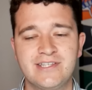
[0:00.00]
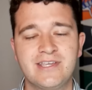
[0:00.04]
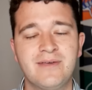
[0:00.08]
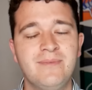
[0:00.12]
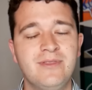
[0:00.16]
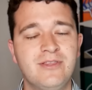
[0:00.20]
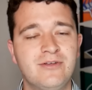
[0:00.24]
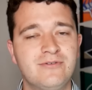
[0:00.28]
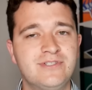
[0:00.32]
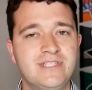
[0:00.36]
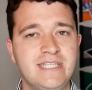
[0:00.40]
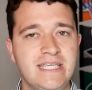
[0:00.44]
So
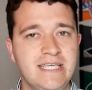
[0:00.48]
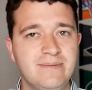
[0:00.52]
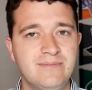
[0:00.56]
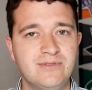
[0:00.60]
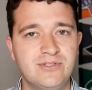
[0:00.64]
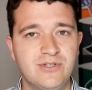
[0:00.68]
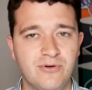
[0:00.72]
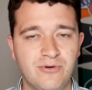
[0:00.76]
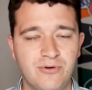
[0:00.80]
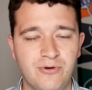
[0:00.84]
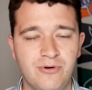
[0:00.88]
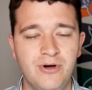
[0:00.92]
give me their
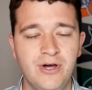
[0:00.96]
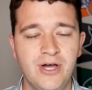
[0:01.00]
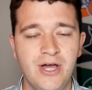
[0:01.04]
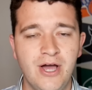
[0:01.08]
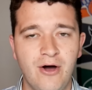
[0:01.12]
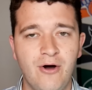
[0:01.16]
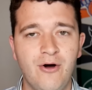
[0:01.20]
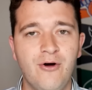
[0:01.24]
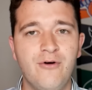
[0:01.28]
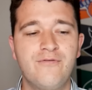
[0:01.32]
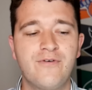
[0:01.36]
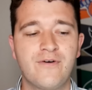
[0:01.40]
team total
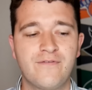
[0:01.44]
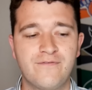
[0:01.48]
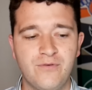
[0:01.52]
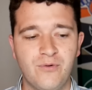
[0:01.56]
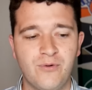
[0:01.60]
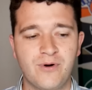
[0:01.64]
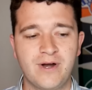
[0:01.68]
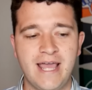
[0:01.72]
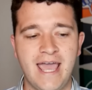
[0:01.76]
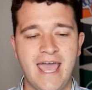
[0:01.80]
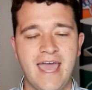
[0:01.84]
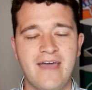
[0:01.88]
over
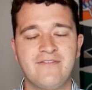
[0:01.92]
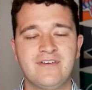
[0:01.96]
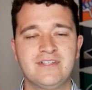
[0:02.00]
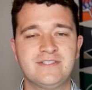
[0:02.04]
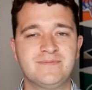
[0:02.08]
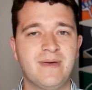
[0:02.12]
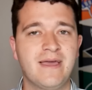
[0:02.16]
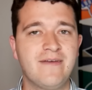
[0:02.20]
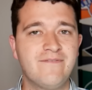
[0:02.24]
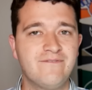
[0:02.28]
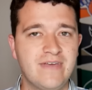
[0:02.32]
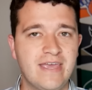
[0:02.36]
4.5
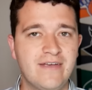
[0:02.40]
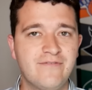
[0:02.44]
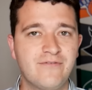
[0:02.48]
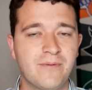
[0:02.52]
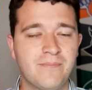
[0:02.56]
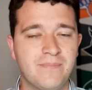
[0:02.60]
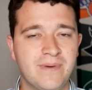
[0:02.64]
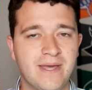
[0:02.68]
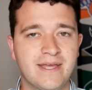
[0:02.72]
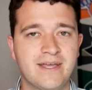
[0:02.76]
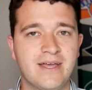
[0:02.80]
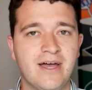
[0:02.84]
as my
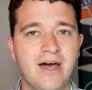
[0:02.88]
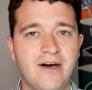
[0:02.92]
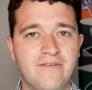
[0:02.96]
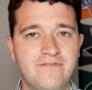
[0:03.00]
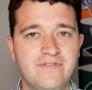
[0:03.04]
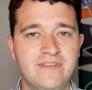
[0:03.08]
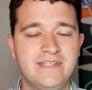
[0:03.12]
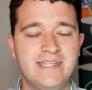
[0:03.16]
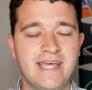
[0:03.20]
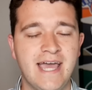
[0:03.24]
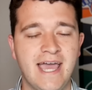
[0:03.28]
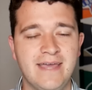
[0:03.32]
favorite pick
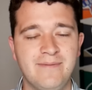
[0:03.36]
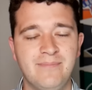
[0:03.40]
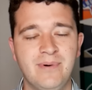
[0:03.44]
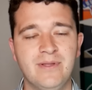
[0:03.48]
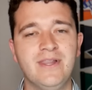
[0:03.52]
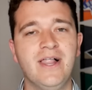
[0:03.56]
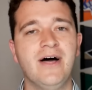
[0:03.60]
of the day.